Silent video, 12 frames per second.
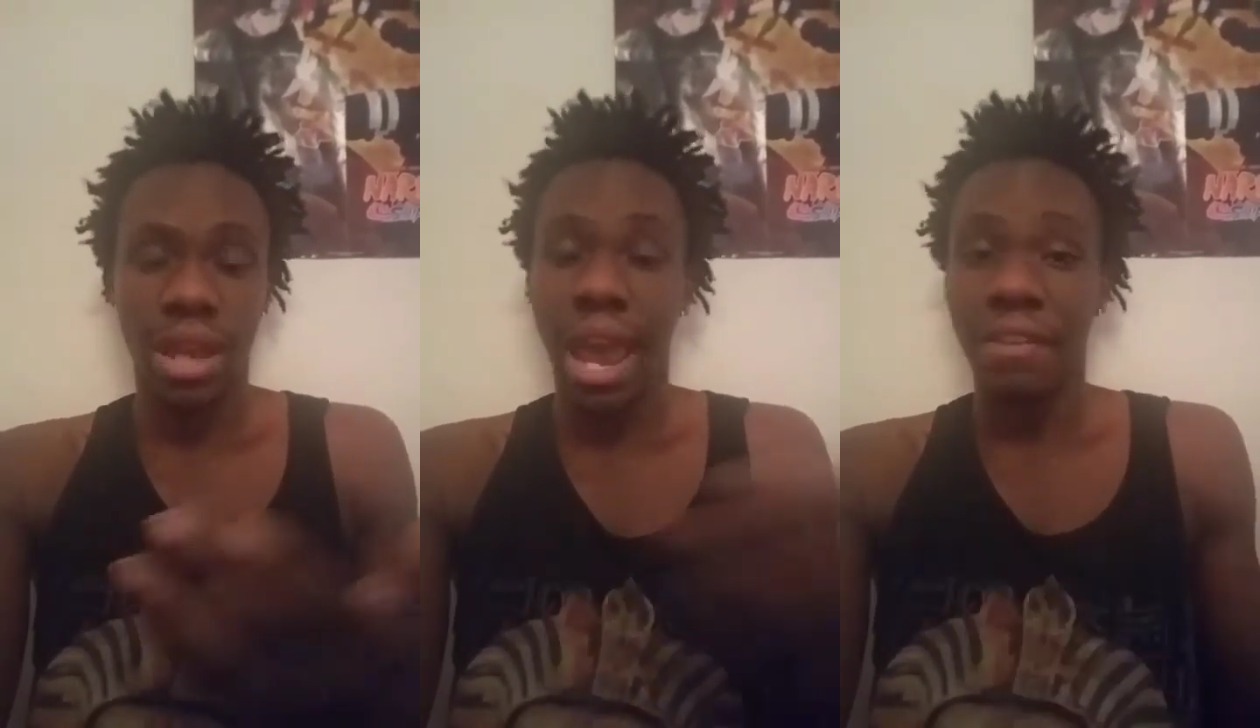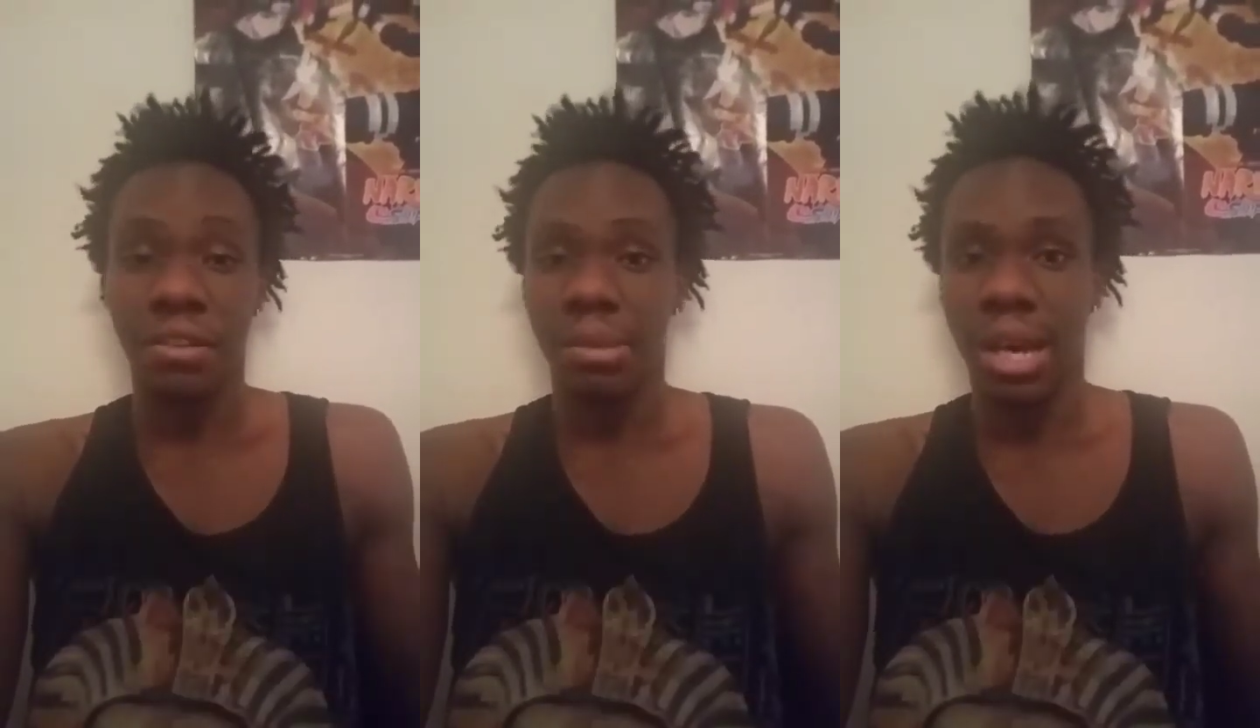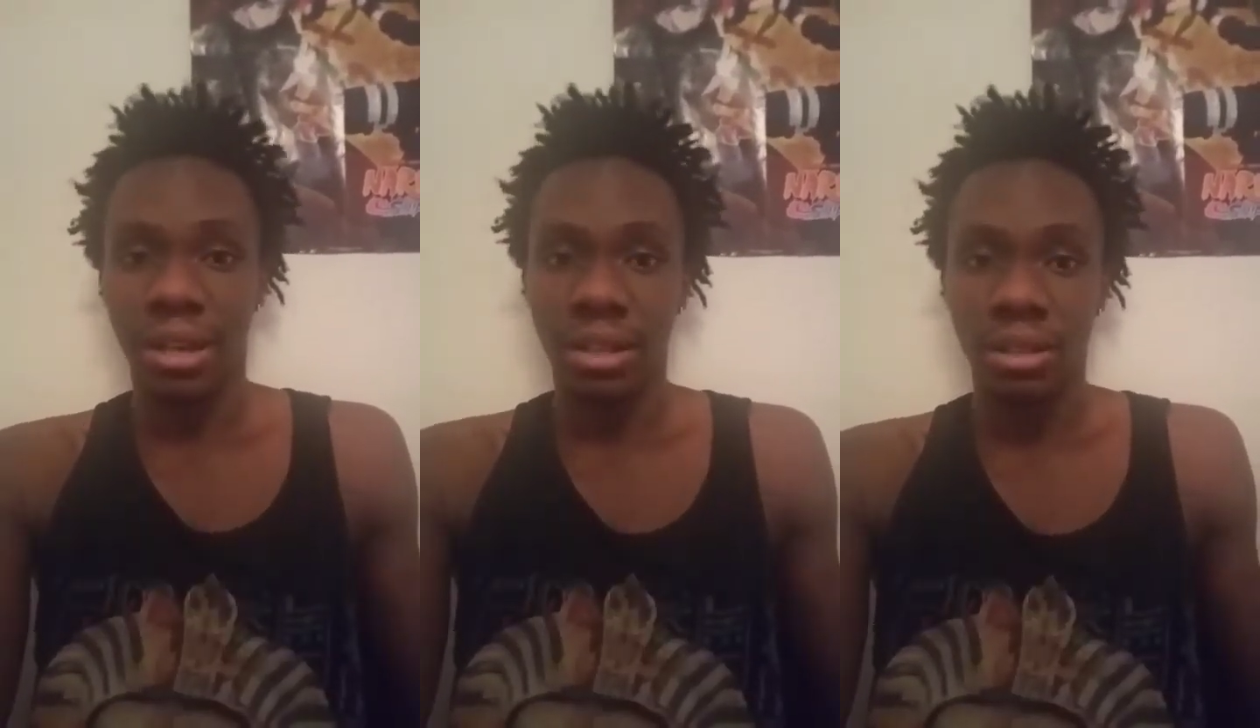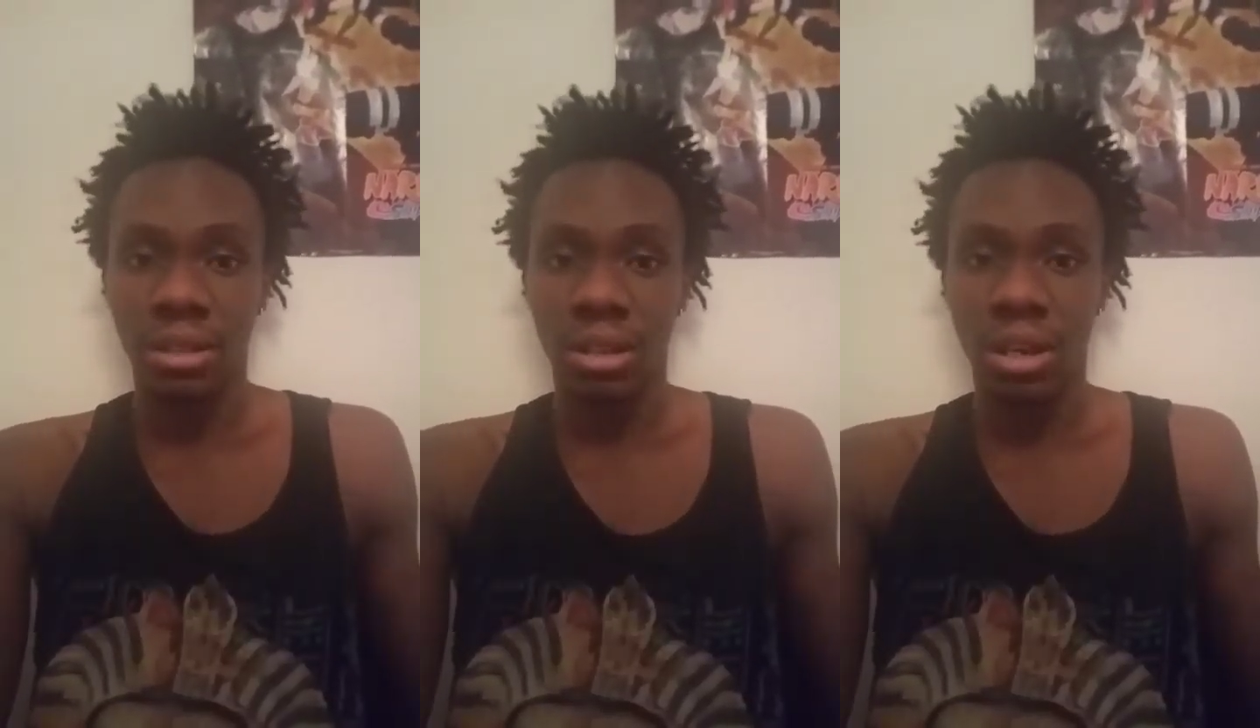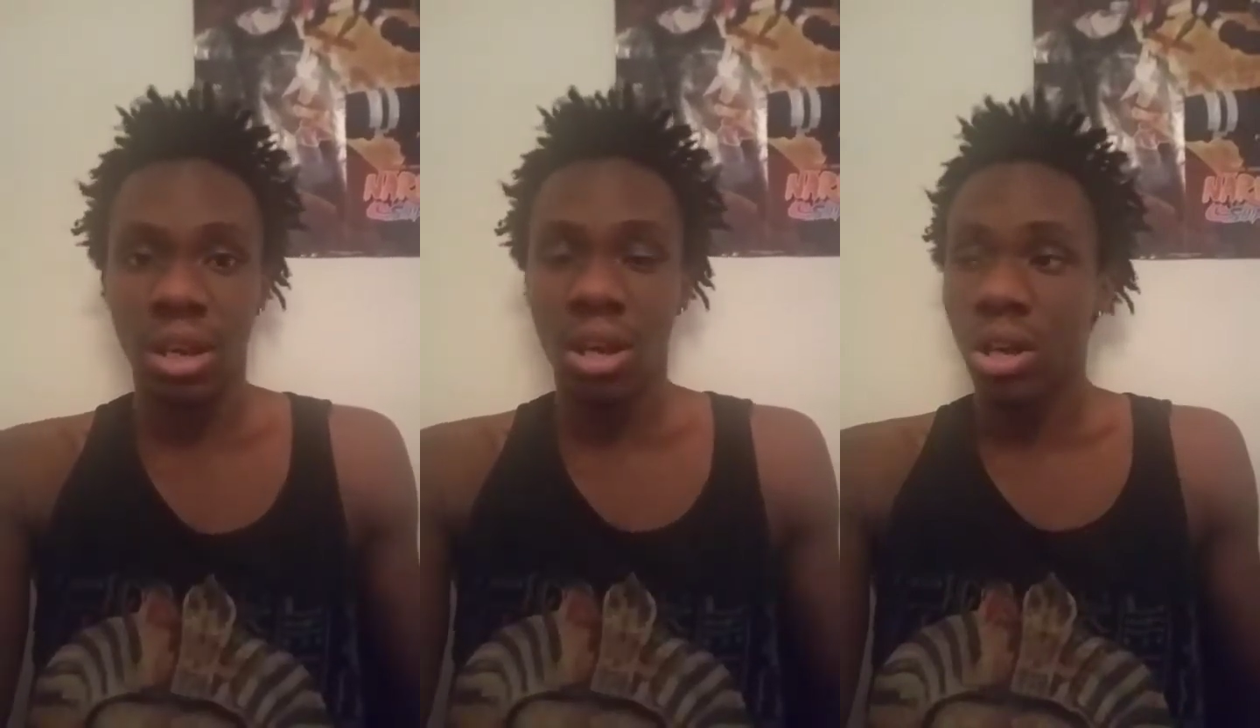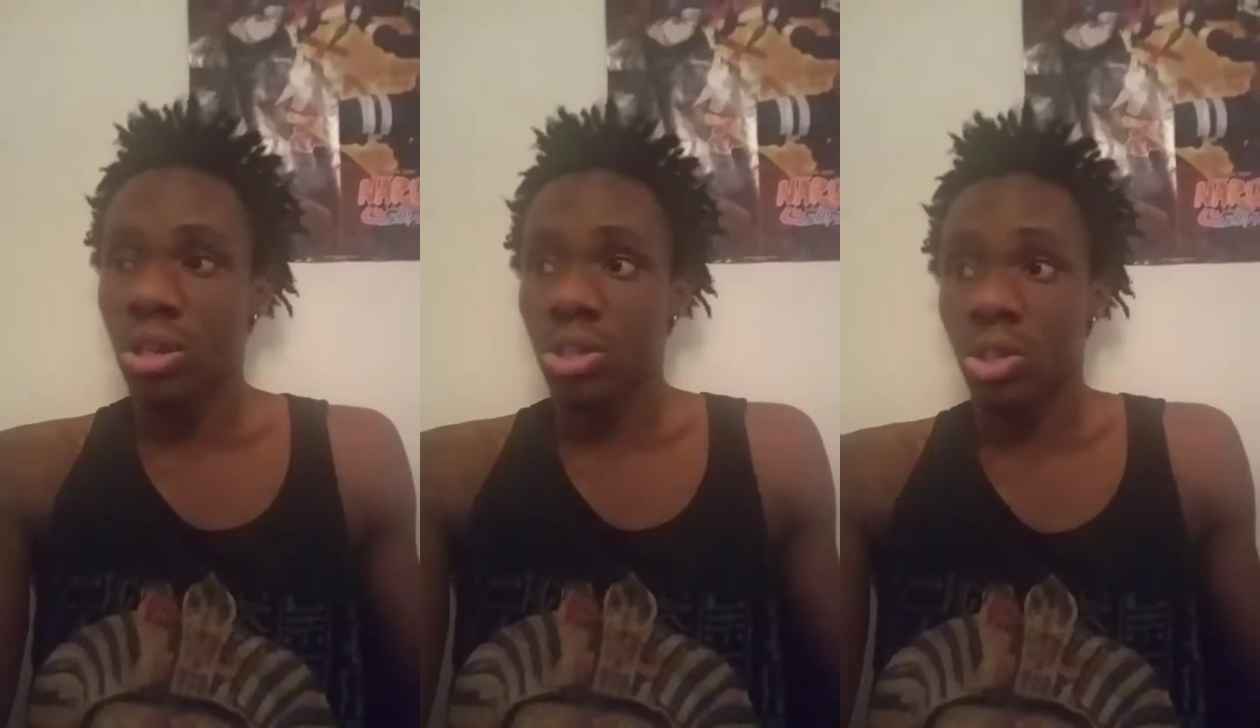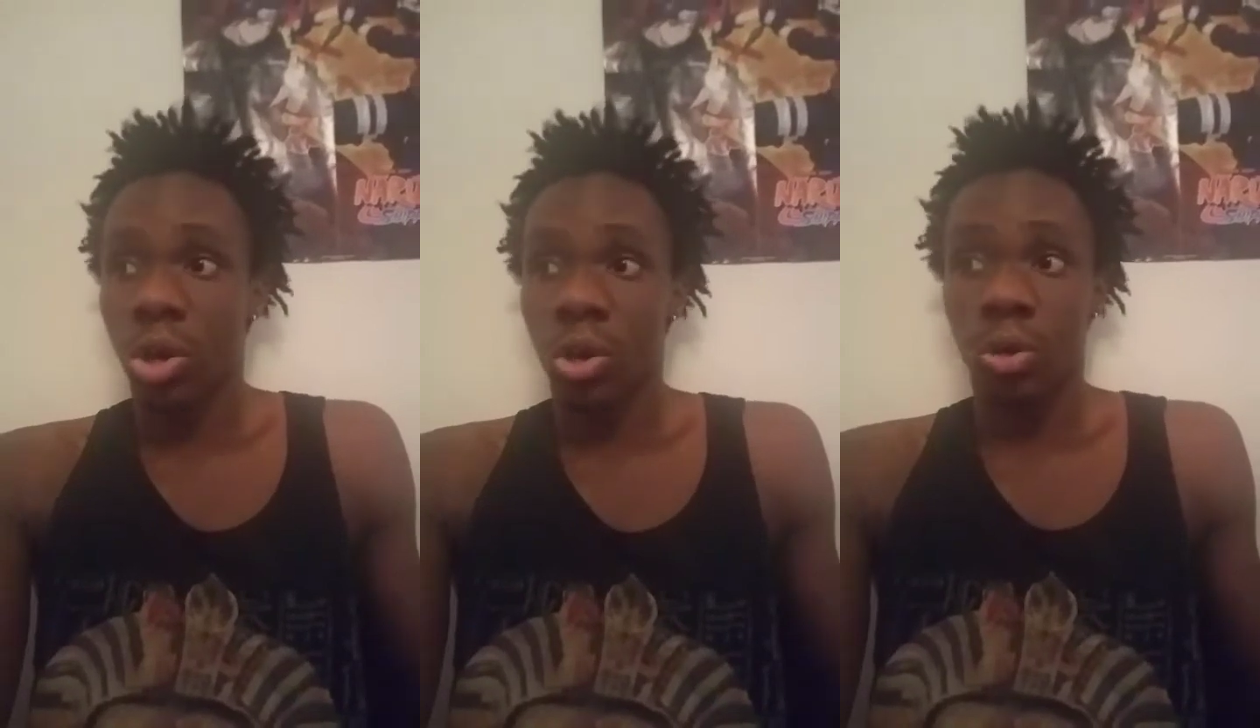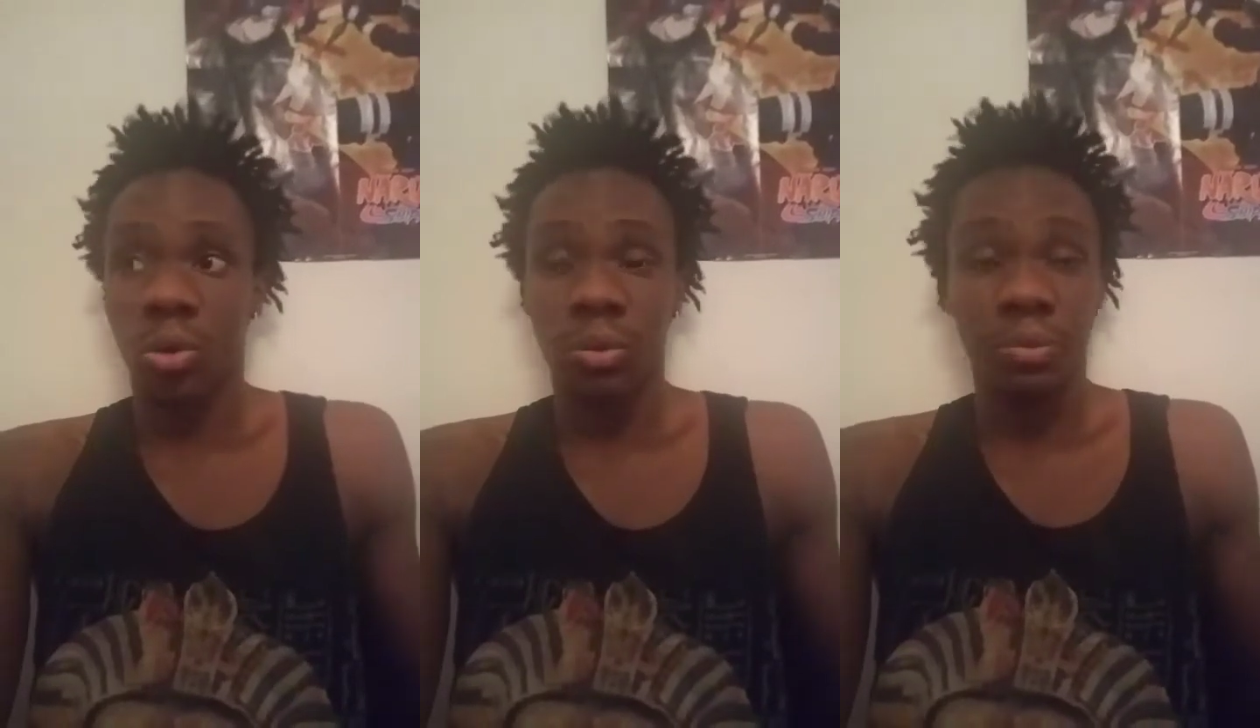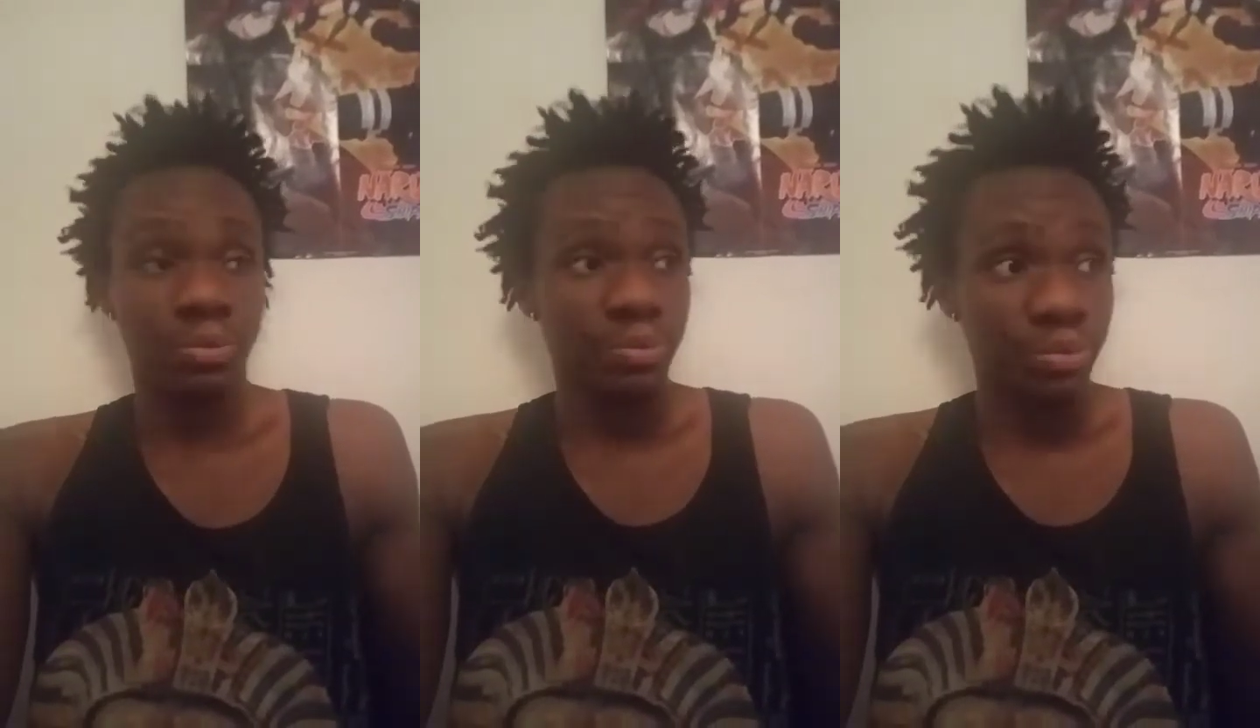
Everybody. So